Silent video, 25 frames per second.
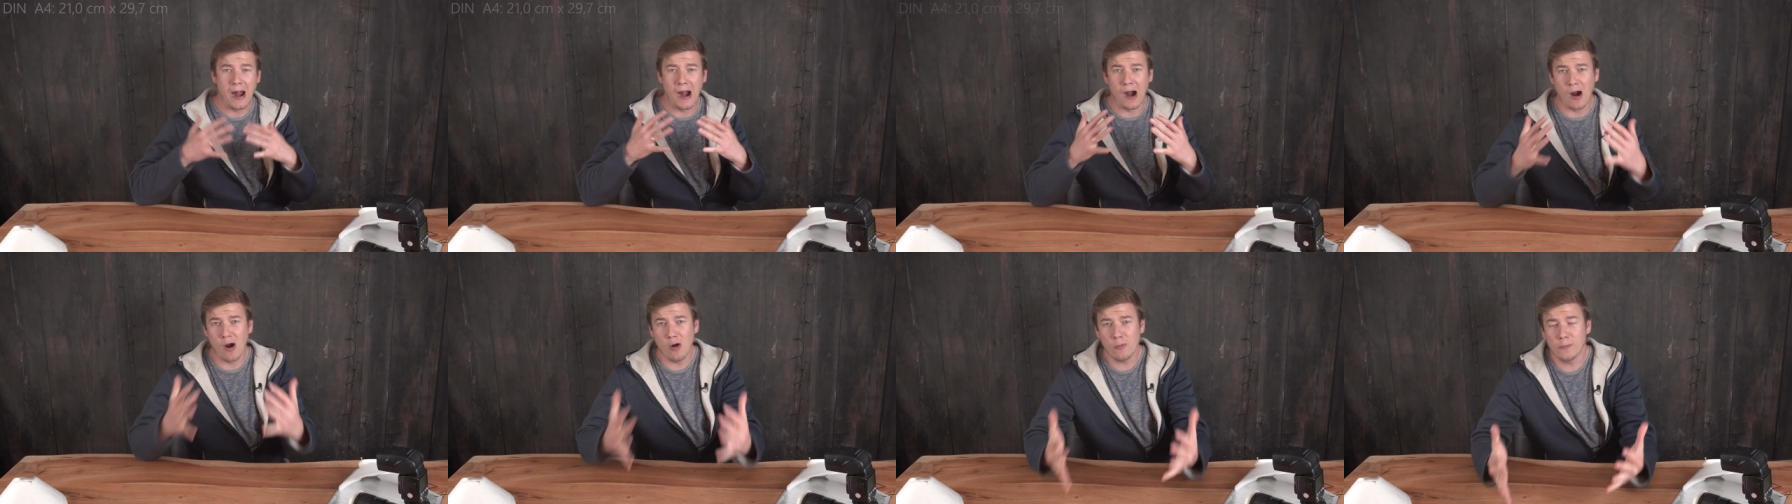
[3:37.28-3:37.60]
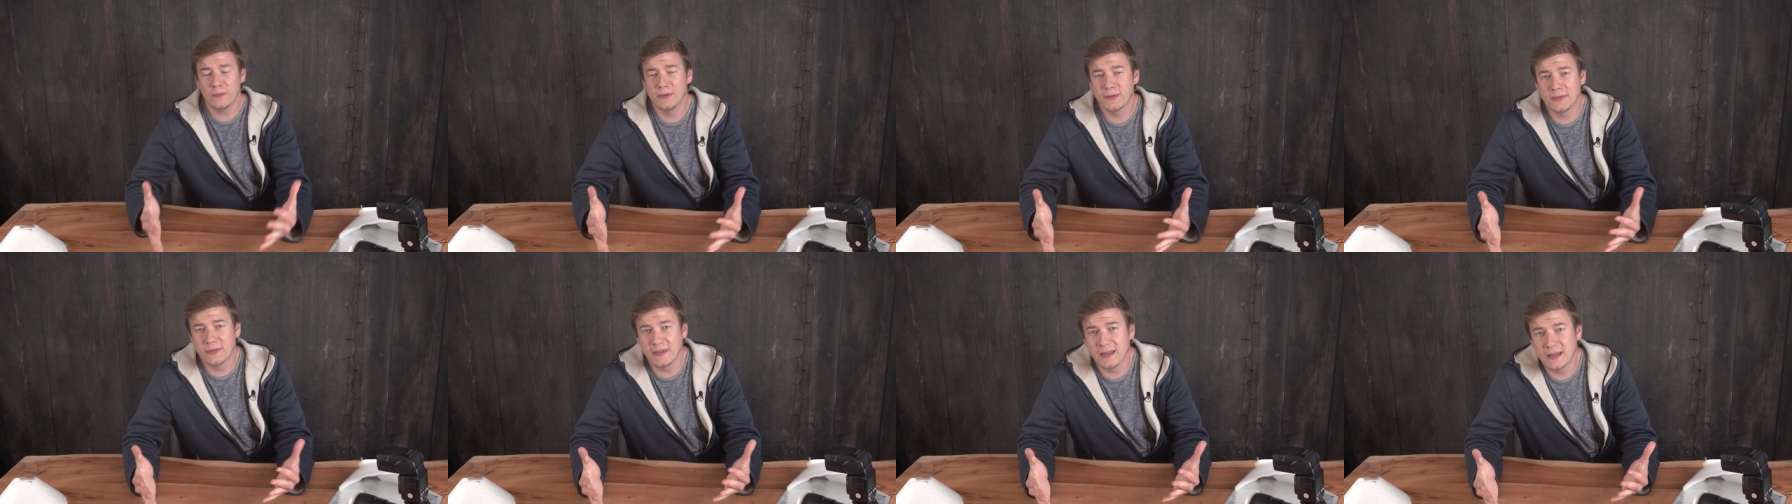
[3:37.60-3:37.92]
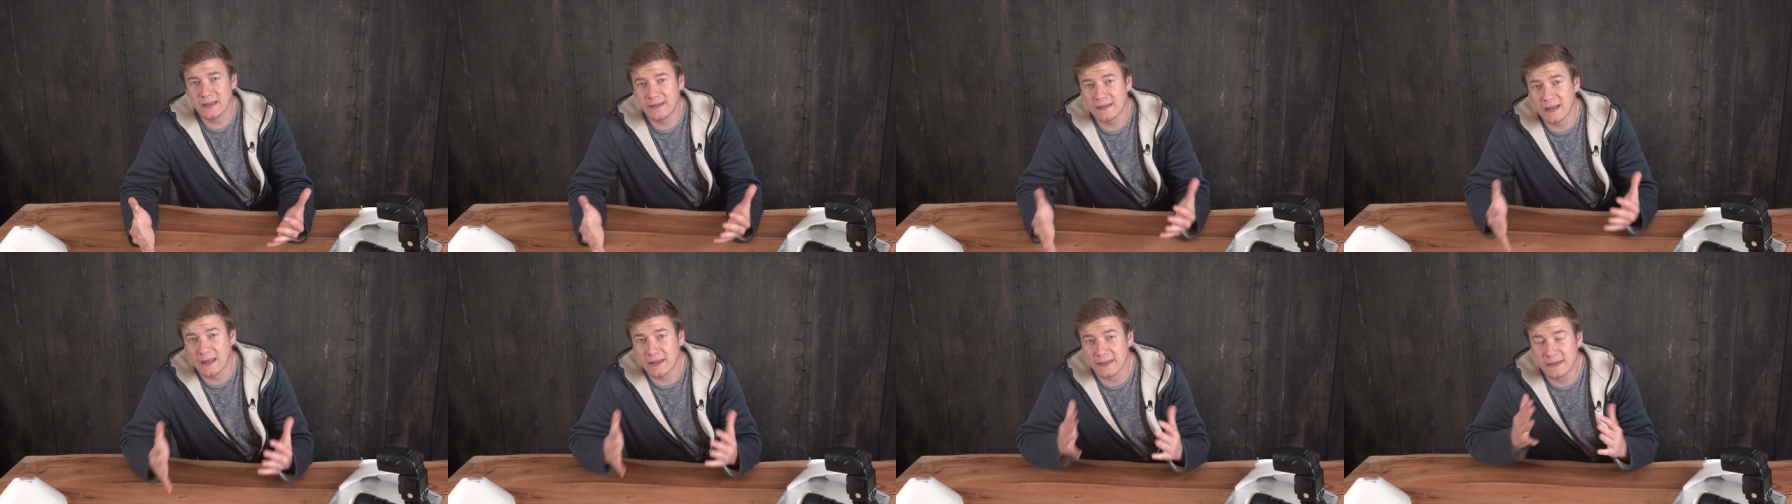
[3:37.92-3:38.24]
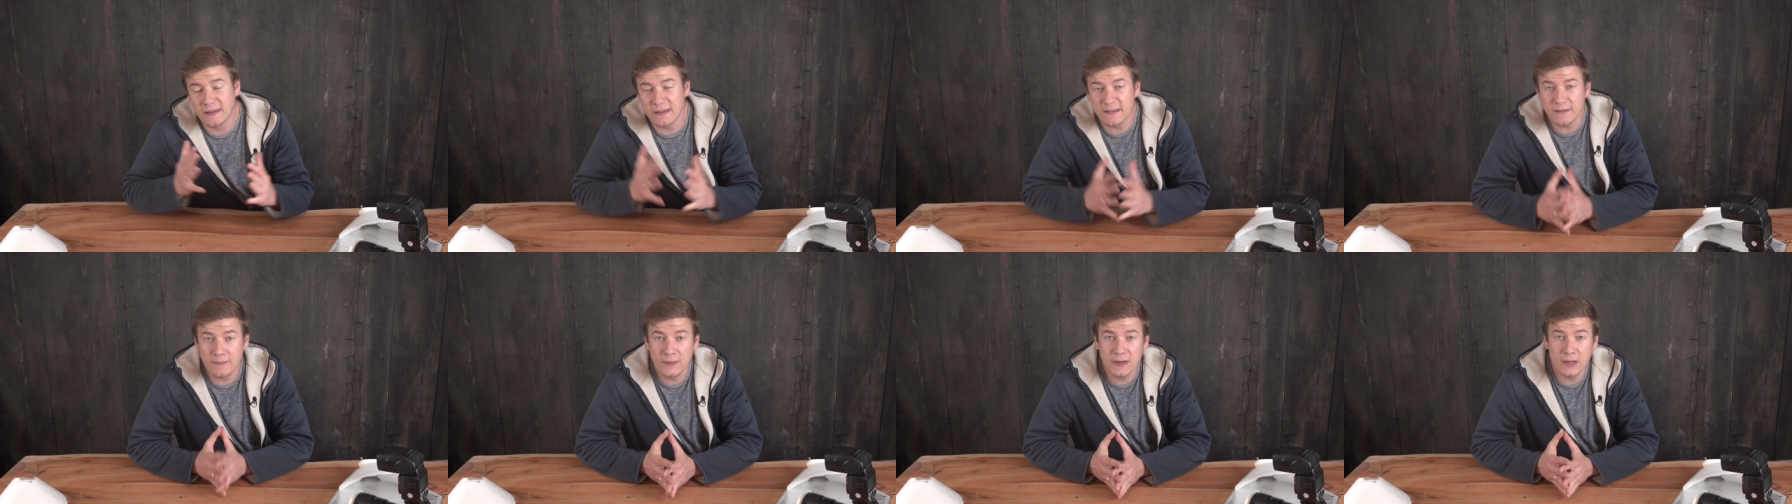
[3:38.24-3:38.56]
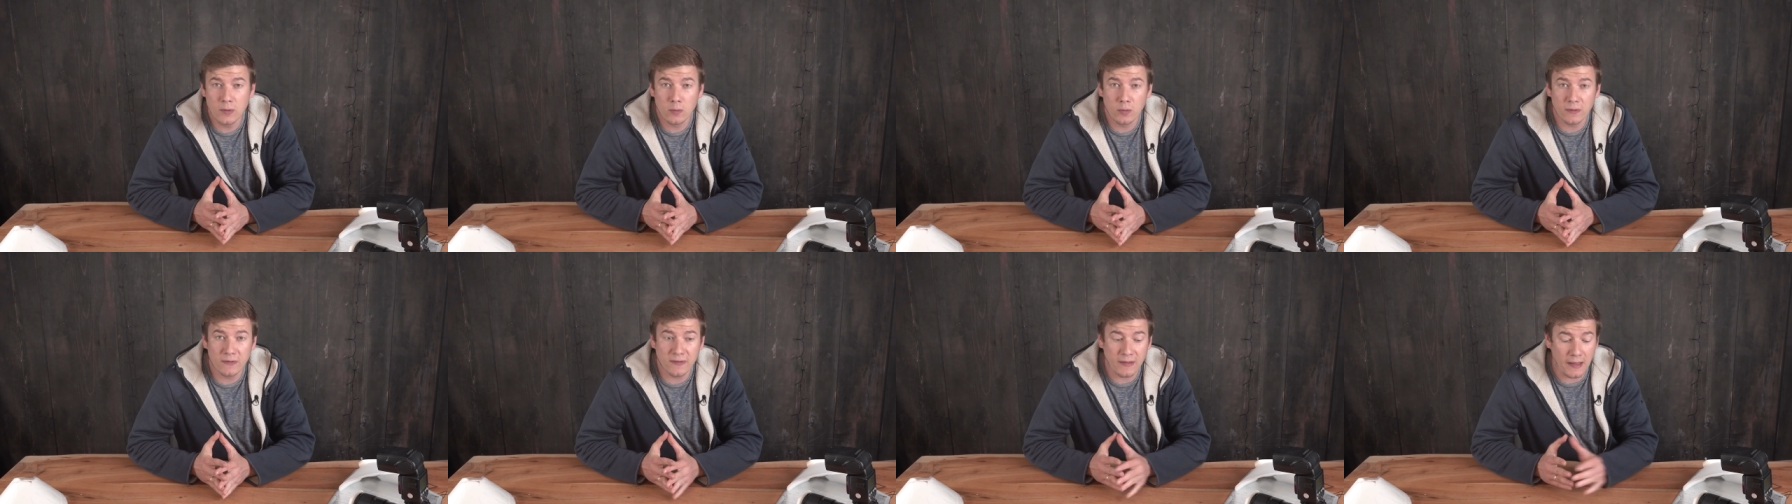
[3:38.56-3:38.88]
I hope you think that this video
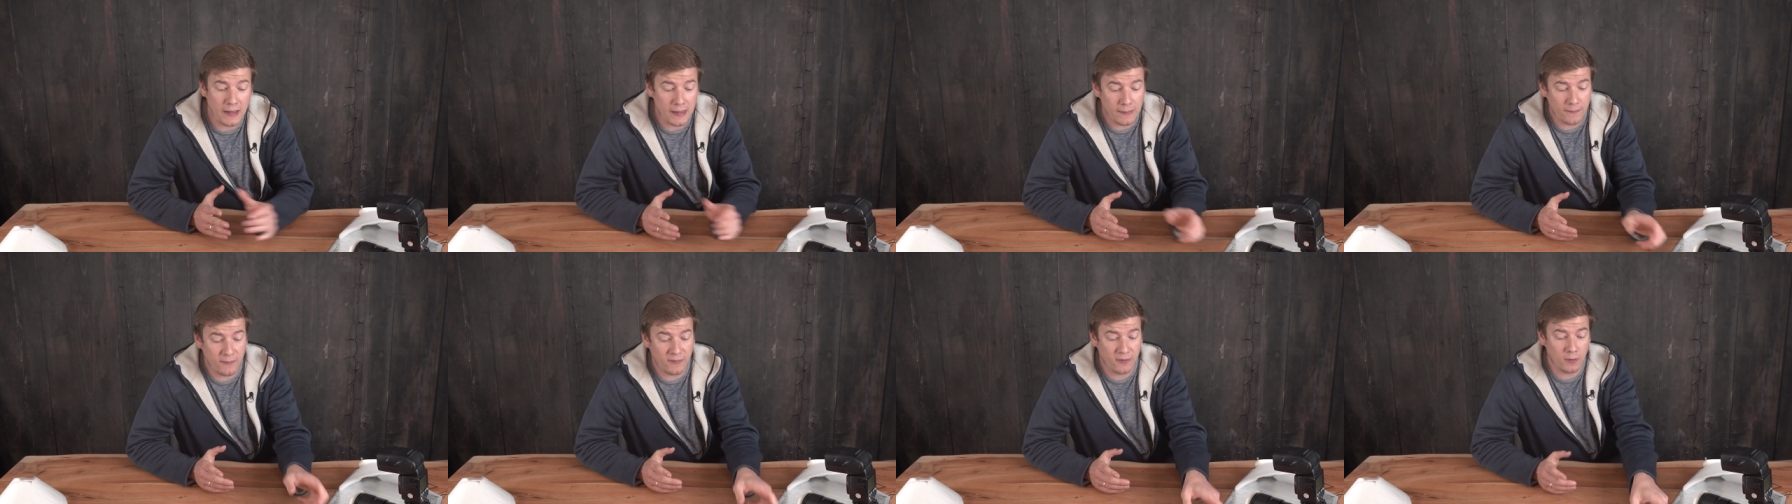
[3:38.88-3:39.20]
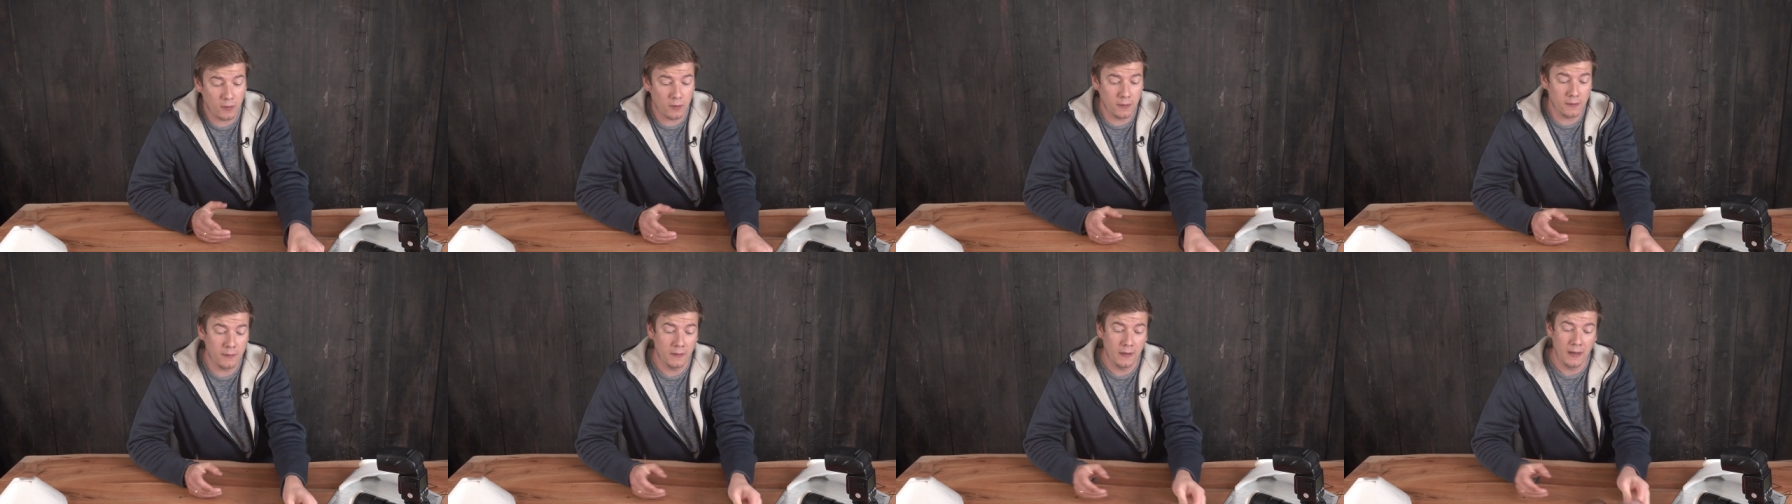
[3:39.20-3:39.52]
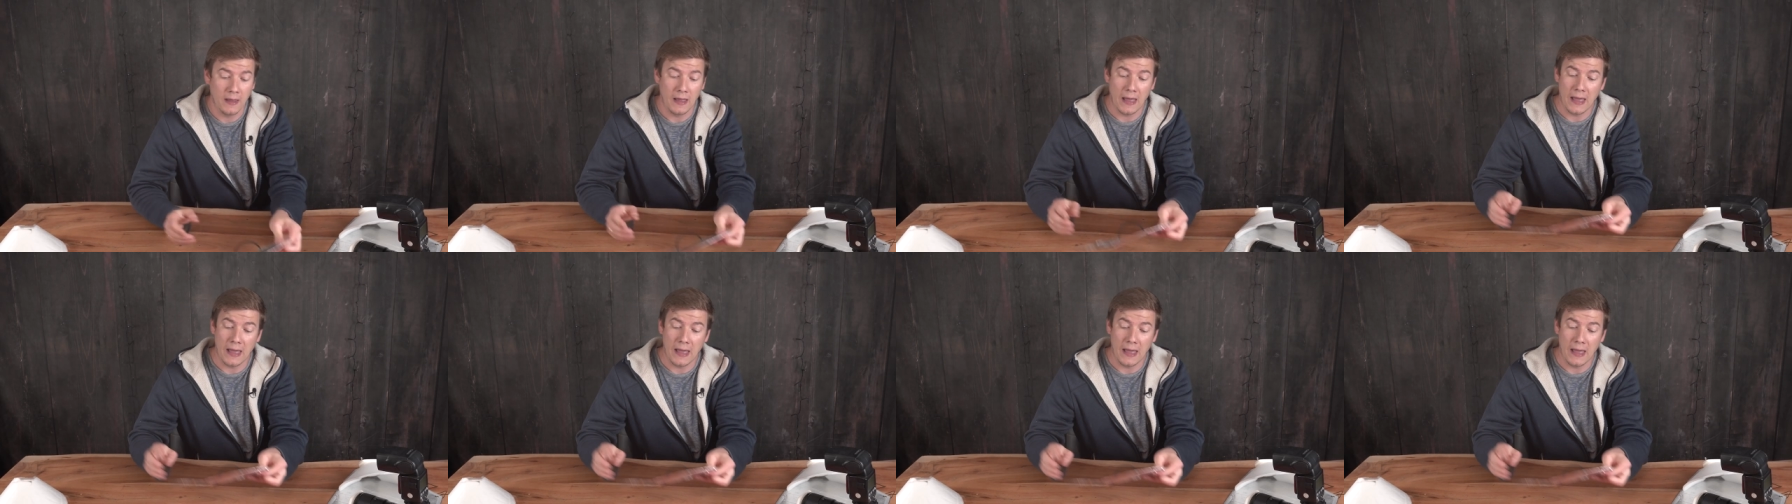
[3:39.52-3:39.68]
was helpful.